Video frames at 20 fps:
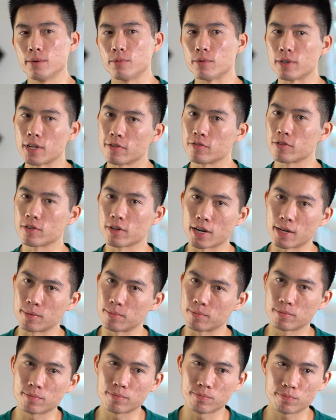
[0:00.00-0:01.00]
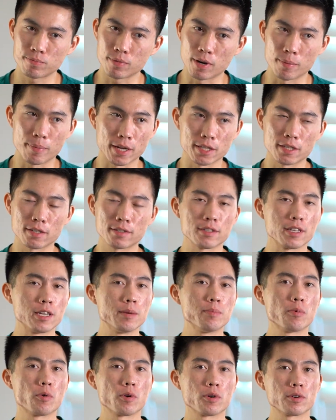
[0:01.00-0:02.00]
whenever I'm about to
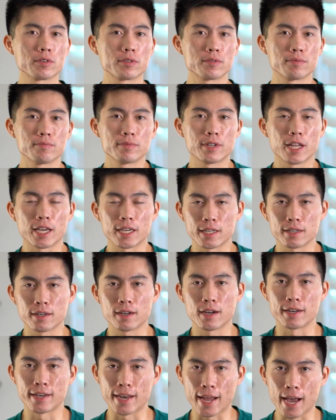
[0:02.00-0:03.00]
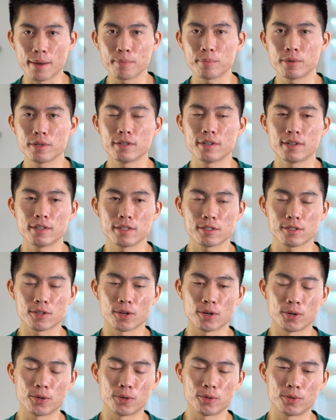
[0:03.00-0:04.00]
sleep or take a nap.
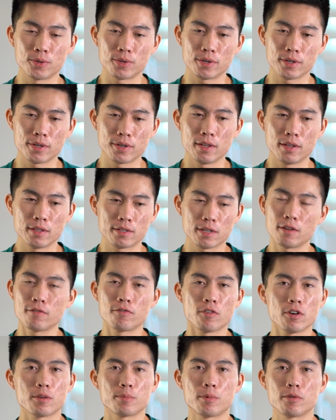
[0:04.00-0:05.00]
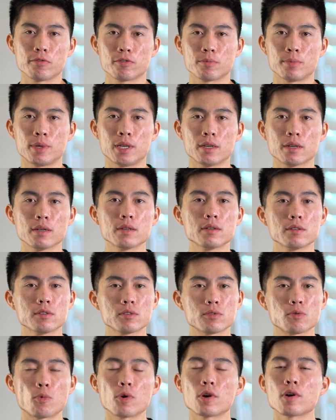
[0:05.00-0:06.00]
So it's unavoidable for me.
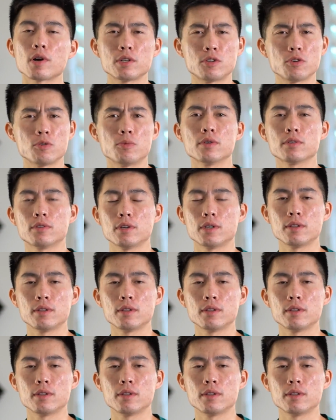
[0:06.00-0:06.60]
So what do I do with